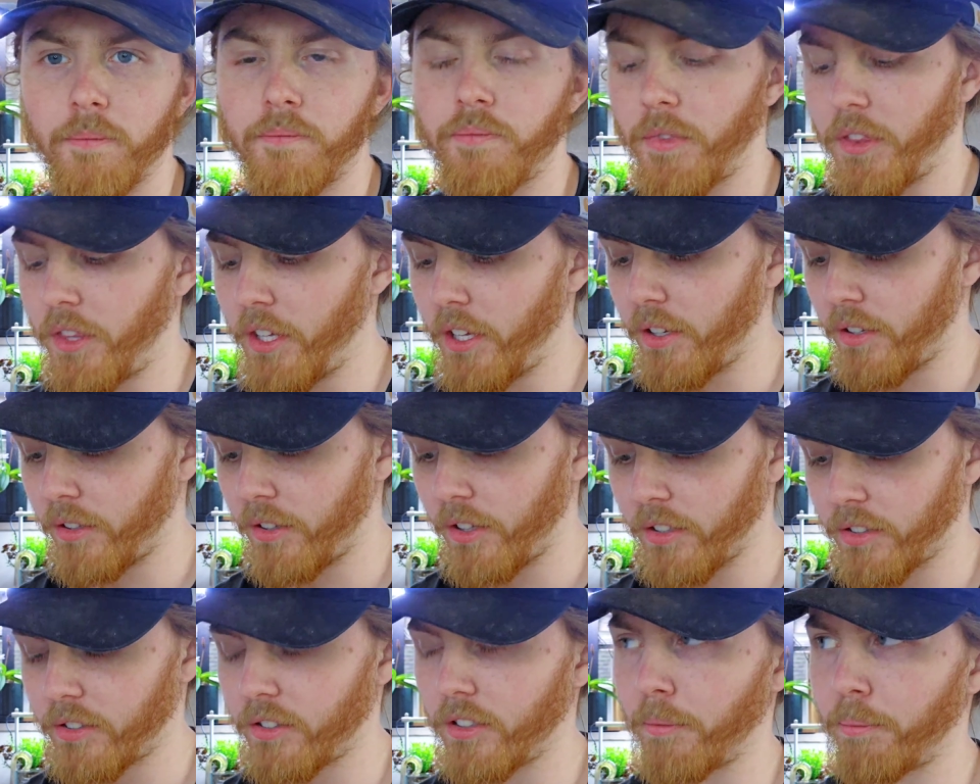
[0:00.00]

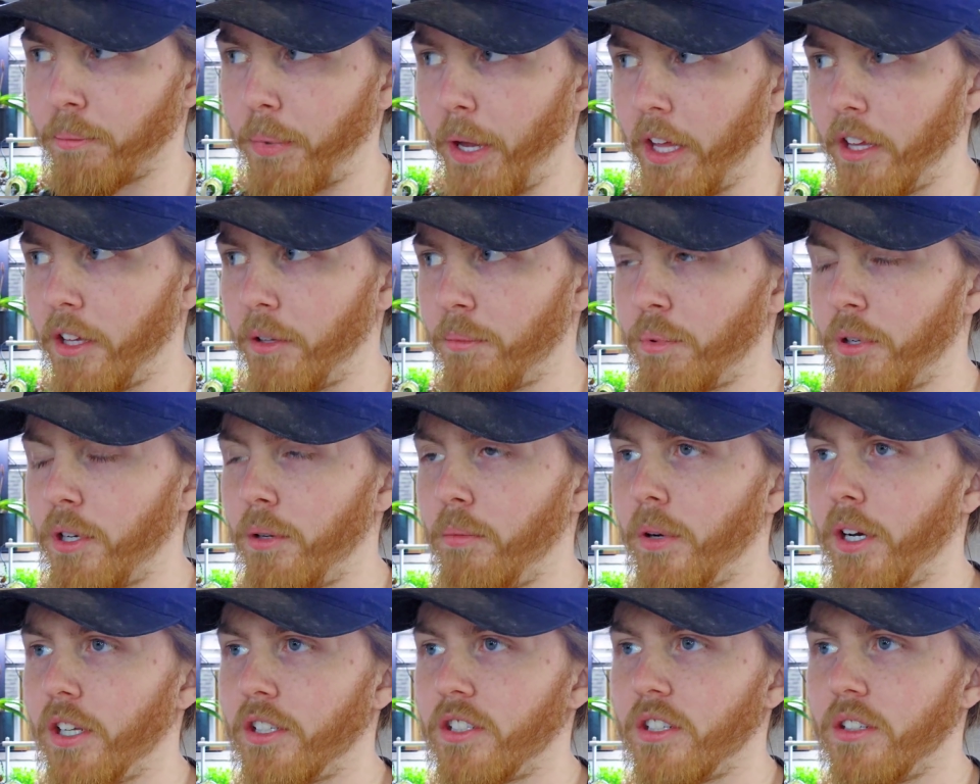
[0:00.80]
this is a pellet pretty
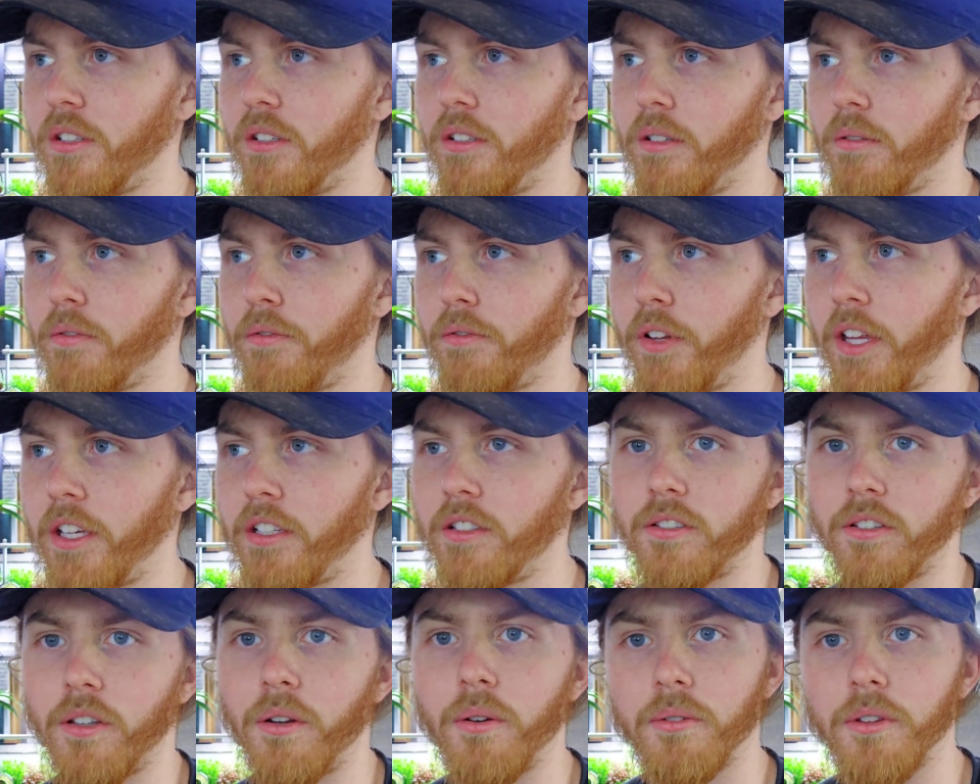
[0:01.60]
much, and flakes
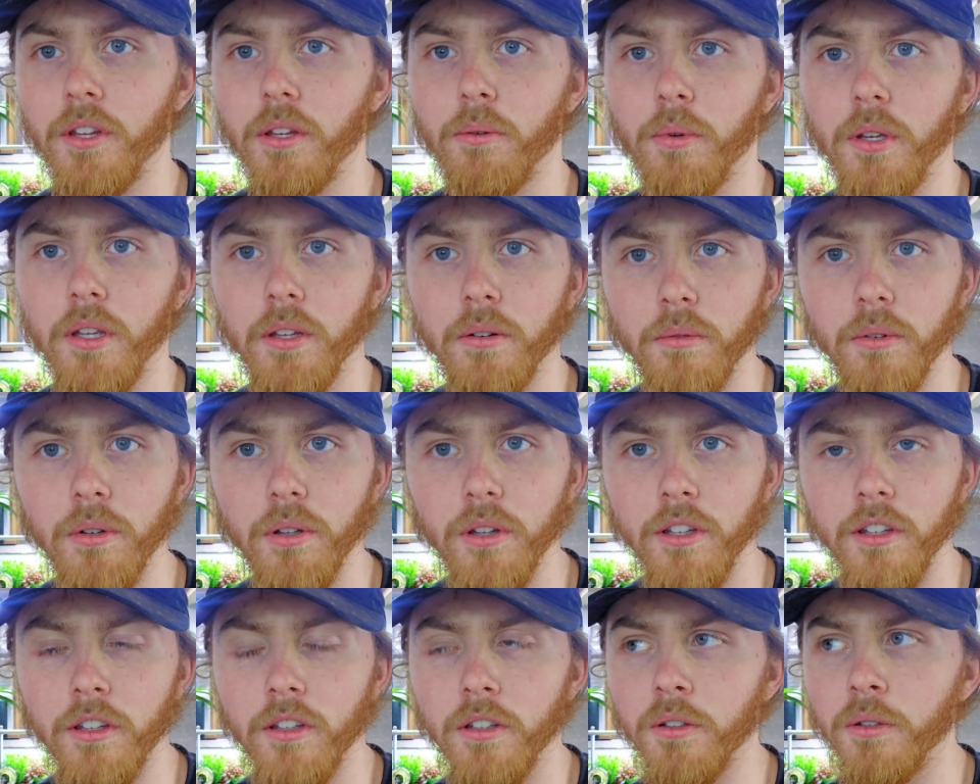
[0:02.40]
is the only thing we can
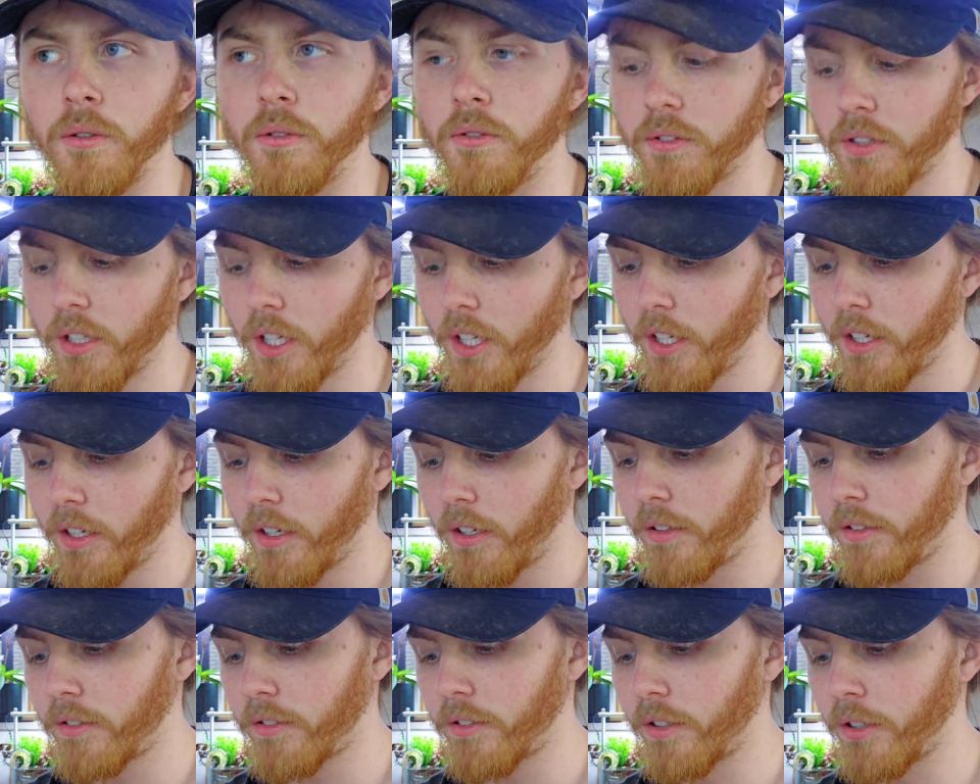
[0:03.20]
really use.
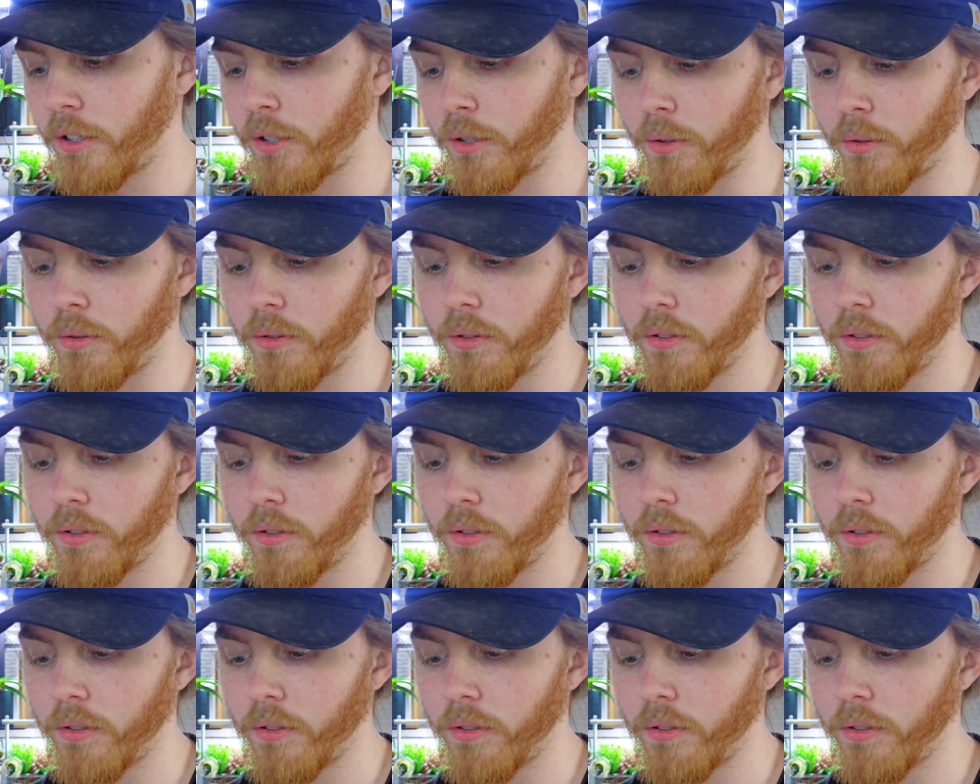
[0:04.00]
And so